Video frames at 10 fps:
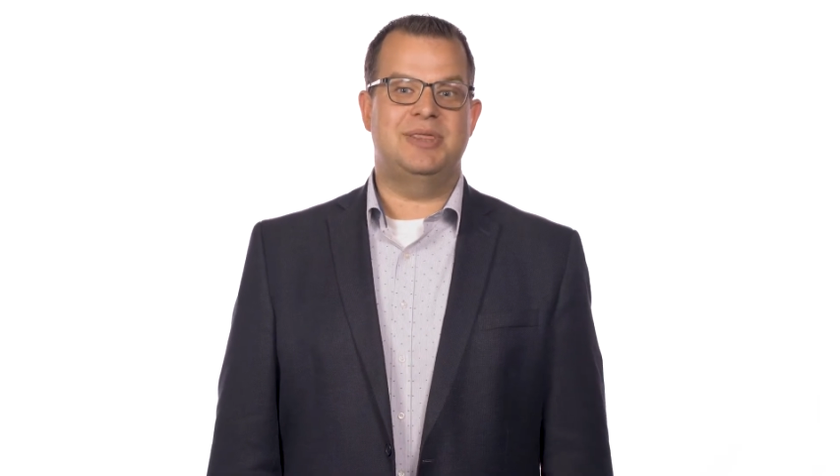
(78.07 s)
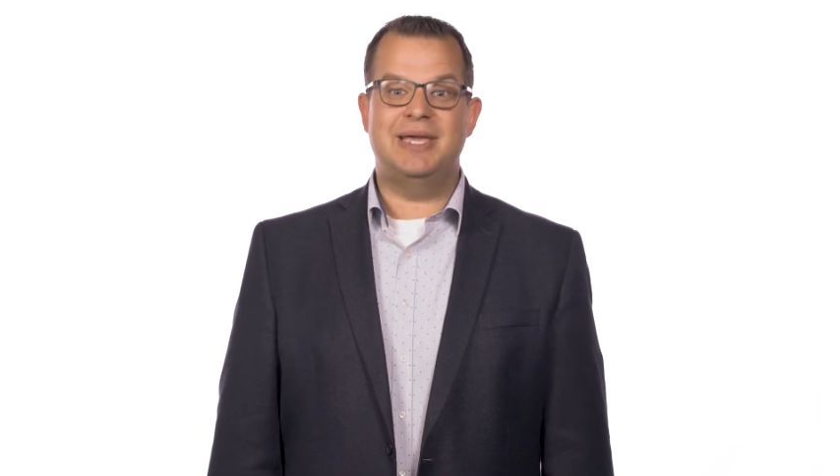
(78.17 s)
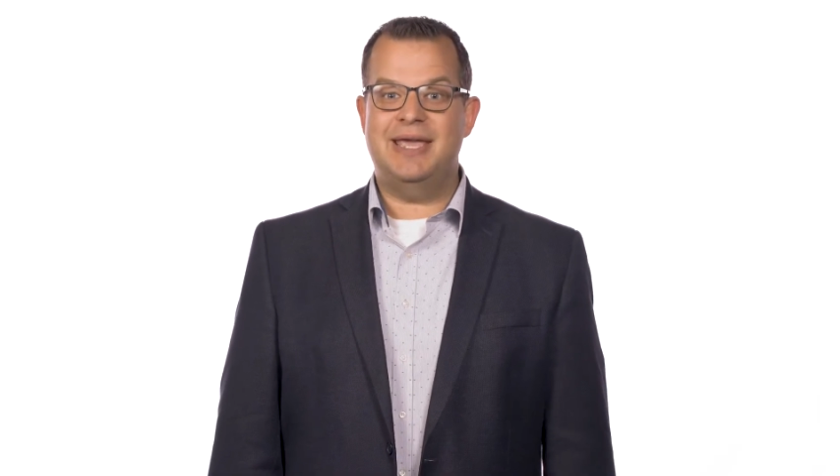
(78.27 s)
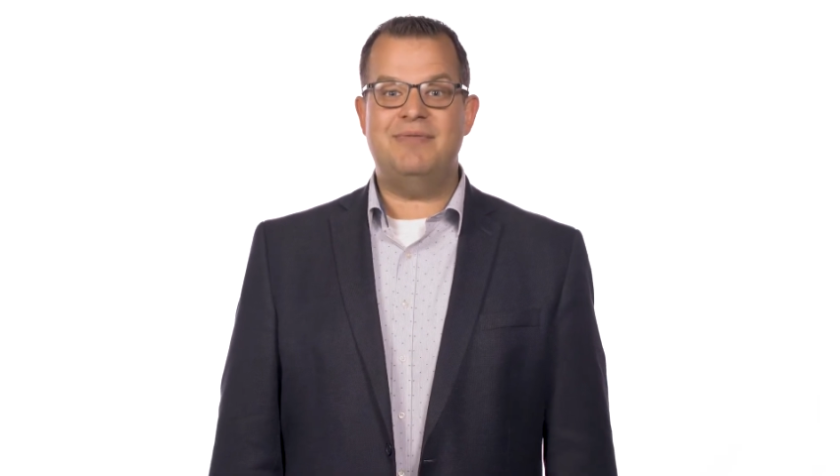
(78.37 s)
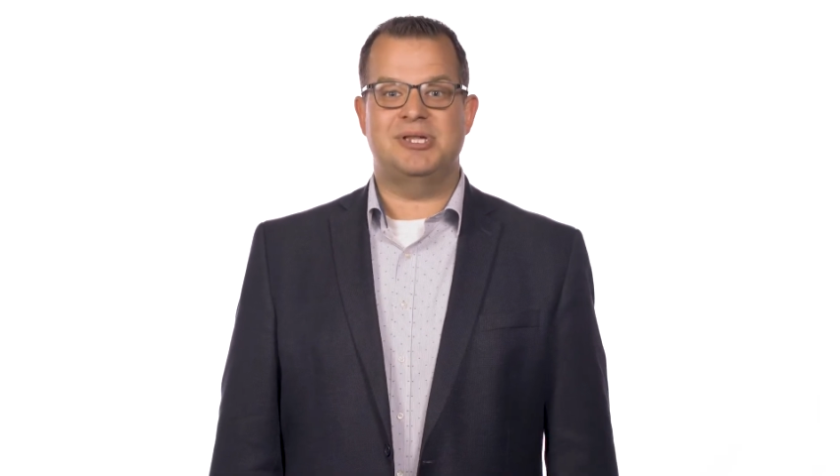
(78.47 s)

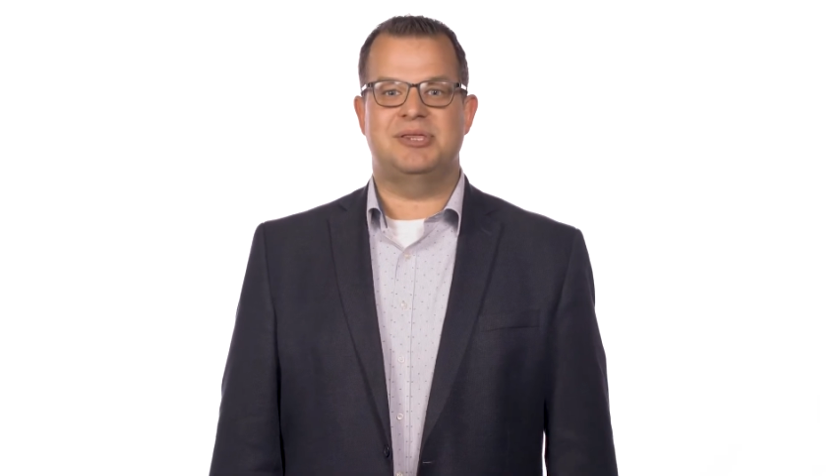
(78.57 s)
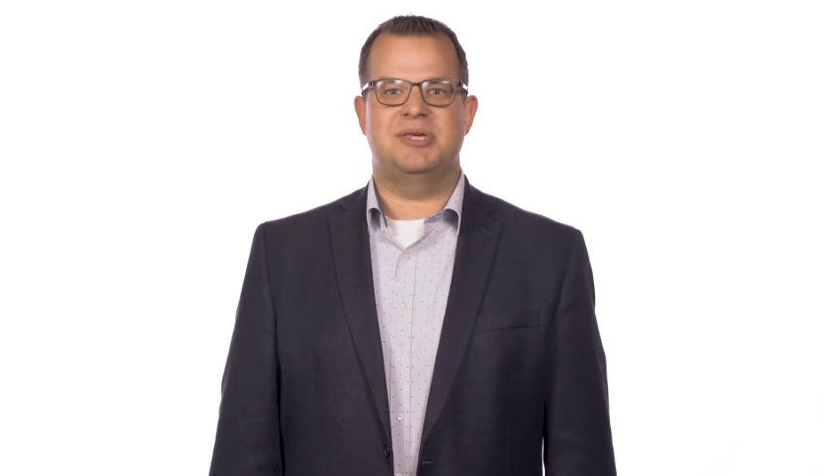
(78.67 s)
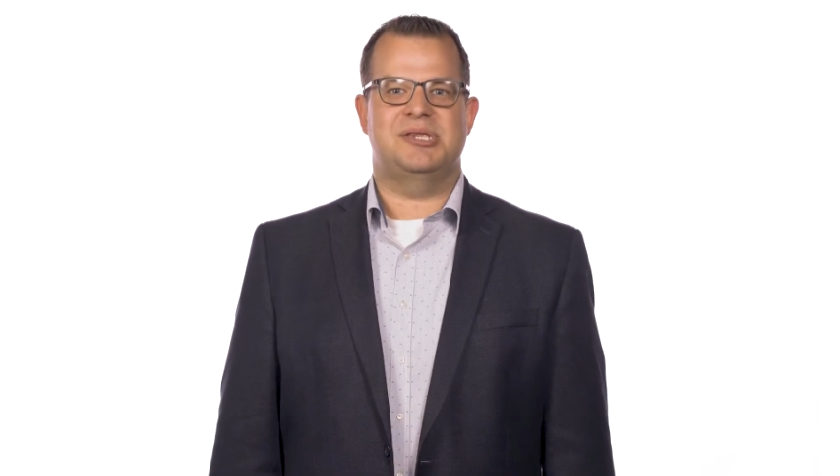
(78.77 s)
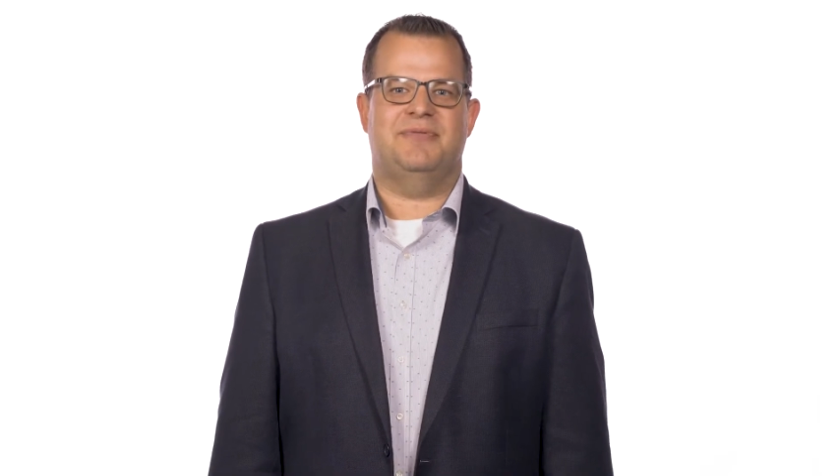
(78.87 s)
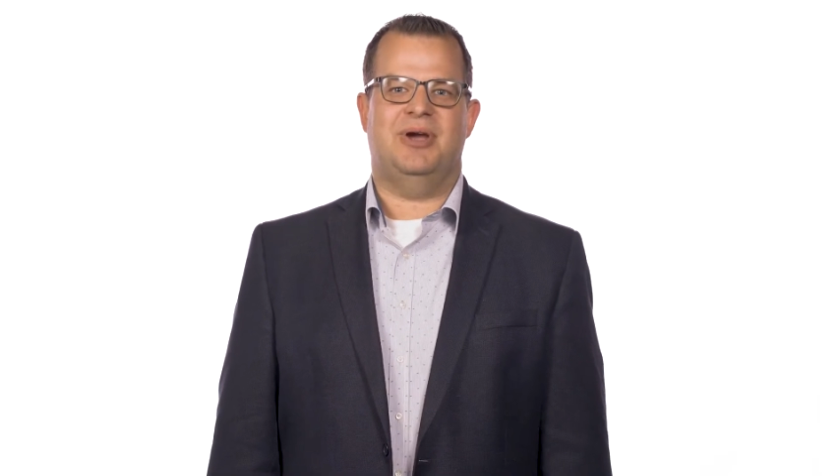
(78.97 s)
that give us
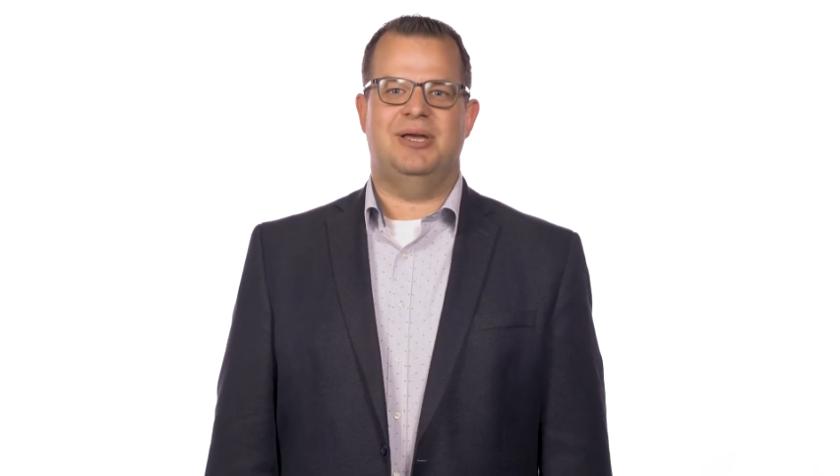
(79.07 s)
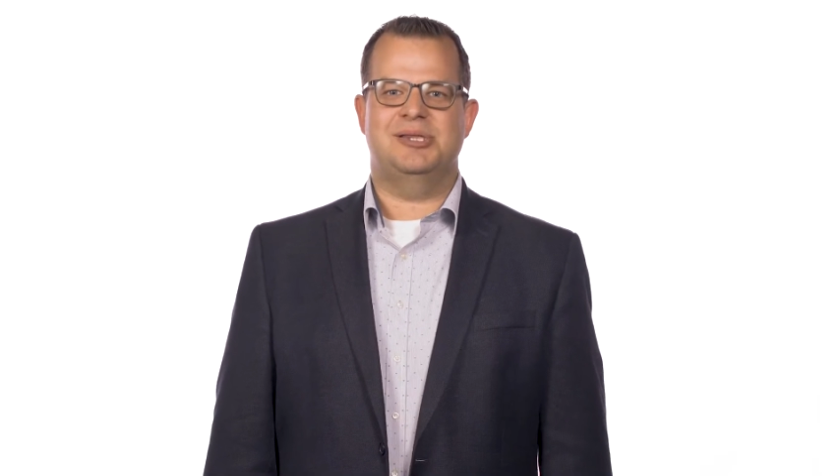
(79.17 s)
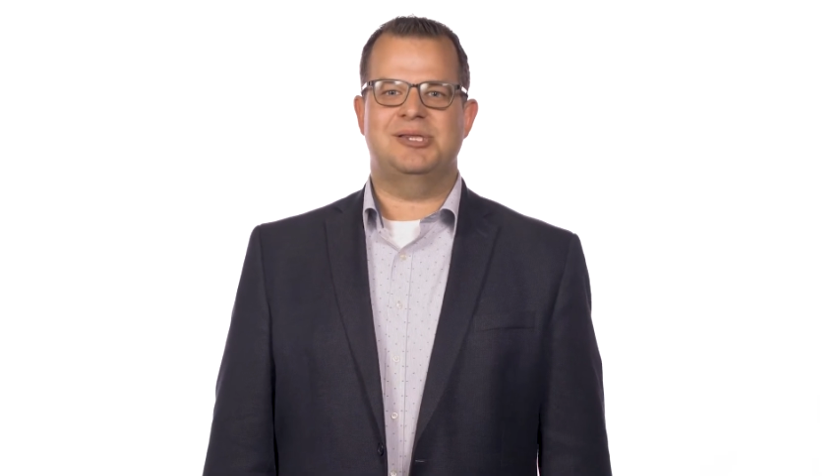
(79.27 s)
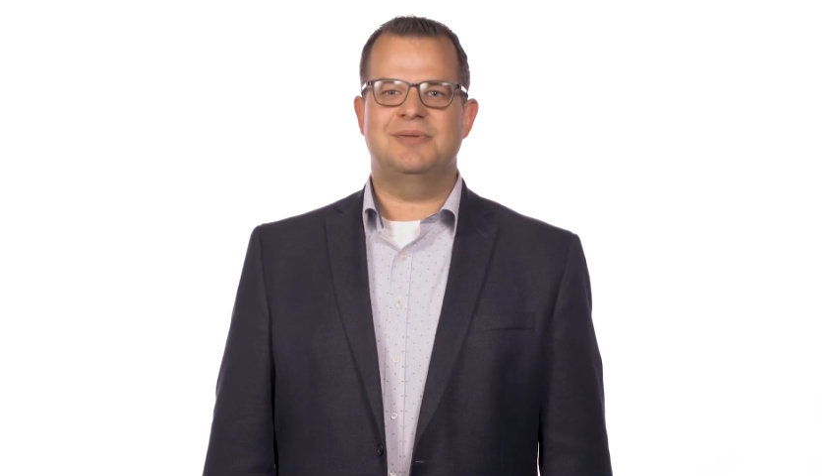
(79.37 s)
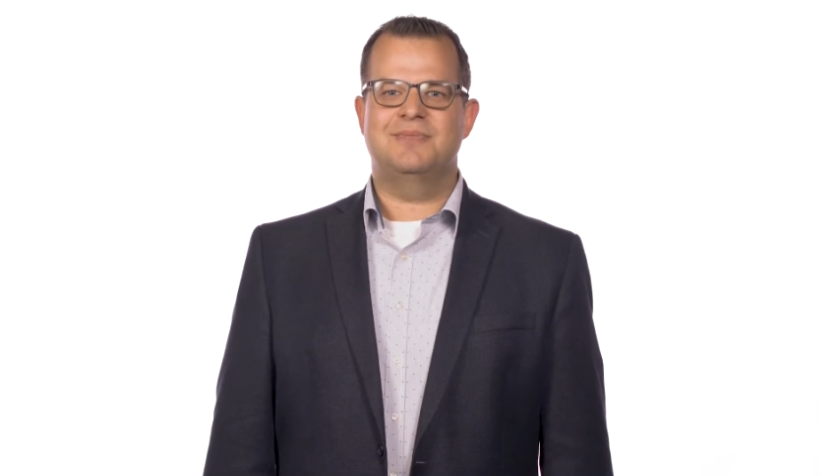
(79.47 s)
this
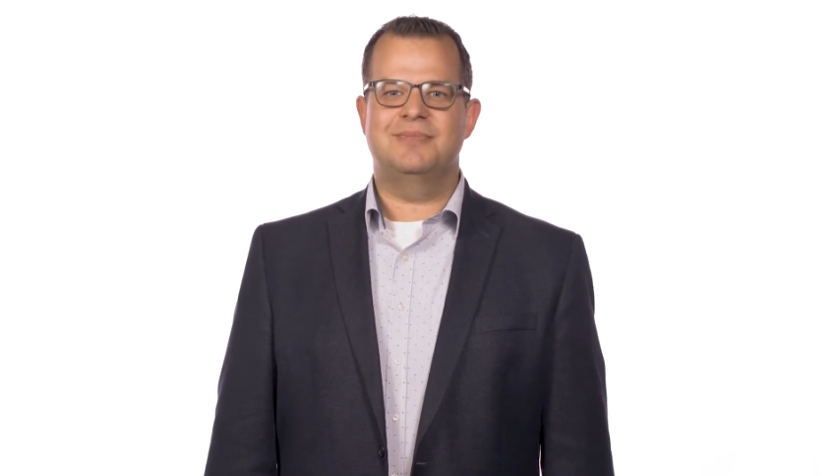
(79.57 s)
phrase.